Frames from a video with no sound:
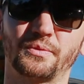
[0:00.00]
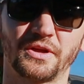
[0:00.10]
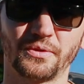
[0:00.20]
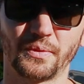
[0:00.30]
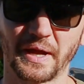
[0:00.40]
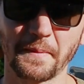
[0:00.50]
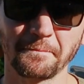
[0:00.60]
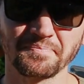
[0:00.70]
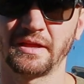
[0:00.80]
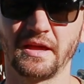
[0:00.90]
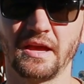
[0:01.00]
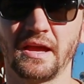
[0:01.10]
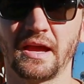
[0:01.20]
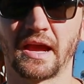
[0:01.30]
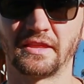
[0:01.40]
one on the way.
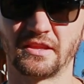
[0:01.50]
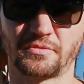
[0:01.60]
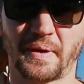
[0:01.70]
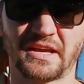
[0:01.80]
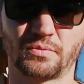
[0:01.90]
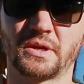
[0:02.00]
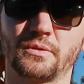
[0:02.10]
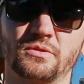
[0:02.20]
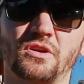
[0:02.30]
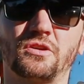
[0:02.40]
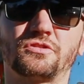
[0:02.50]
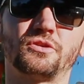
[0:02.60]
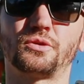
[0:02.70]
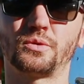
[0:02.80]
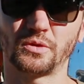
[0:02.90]
And then this past week, it was also